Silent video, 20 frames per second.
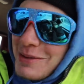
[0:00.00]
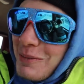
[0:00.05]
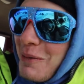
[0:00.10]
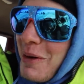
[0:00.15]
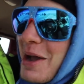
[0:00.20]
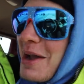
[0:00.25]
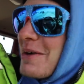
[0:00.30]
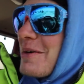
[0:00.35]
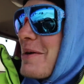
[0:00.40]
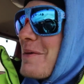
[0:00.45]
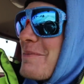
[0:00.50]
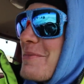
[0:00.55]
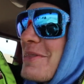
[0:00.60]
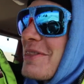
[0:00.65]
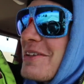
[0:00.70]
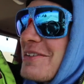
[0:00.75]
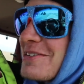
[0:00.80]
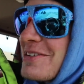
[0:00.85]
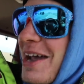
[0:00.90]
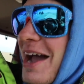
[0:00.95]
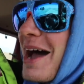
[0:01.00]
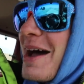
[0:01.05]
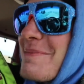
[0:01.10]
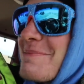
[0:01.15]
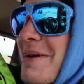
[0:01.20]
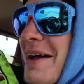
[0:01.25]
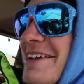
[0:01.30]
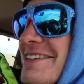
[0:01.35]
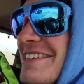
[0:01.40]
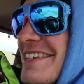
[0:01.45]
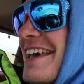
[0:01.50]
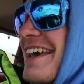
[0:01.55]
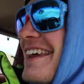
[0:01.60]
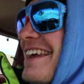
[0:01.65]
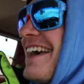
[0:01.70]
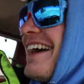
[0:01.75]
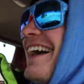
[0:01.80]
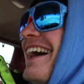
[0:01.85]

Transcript: to wire up in the shop, I said,